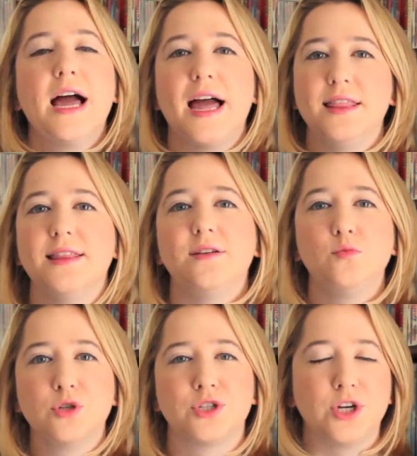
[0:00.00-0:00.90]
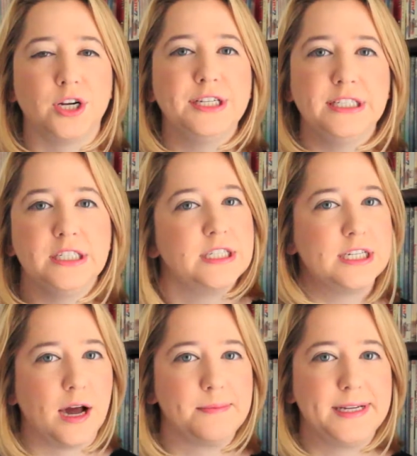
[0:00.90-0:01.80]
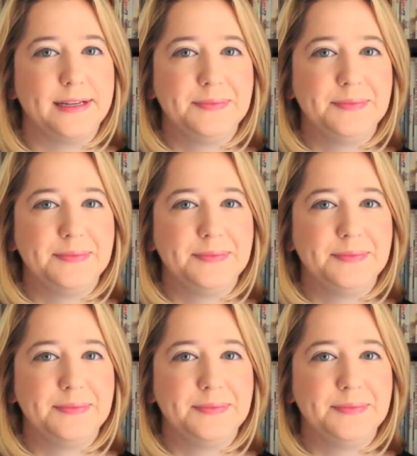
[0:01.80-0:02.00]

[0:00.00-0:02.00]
and then we'll start into the top 10.